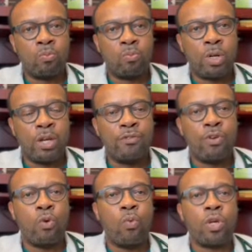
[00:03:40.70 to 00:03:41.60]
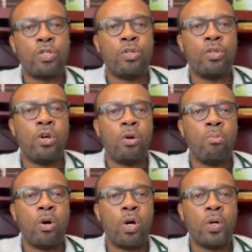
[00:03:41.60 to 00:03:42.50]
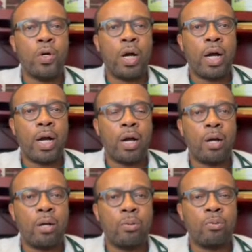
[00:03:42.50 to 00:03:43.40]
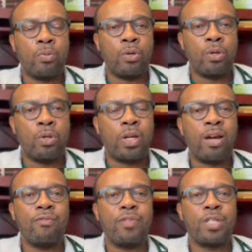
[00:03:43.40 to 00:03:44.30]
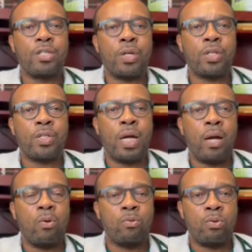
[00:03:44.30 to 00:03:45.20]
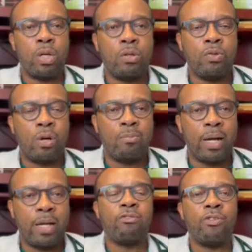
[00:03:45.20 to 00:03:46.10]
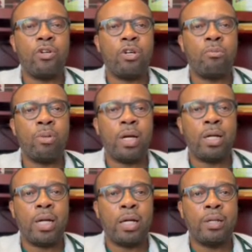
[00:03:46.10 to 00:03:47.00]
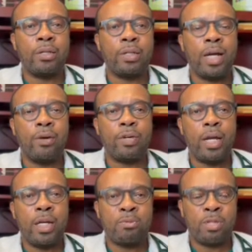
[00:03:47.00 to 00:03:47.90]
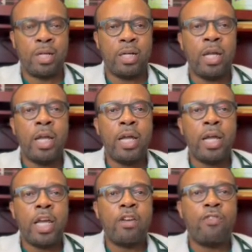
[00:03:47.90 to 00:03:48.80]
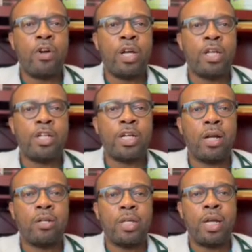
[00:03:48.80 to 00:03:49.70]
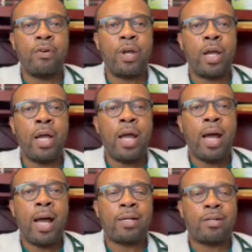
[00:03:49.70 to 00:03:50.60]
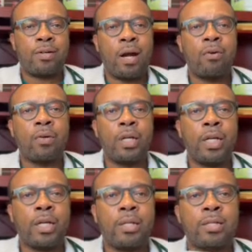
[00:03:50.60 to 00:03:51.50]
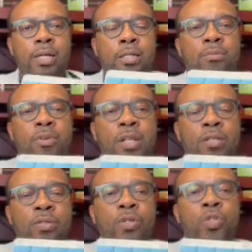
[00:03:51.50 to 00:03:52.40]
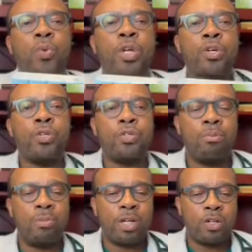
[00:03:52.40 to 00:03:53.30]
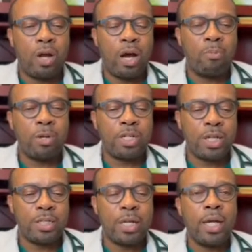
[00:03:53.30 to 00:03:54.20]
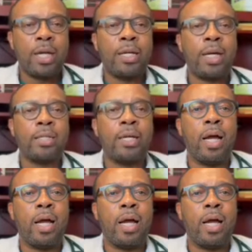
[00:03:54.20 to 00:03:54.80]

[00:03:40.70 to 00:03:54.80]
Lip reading: If you want to know more, you can visit us. I will drop my phone number down here, especially if you're in the Charlotte area. At Crown Clinic, these are some of the tools we use to make sure our patients get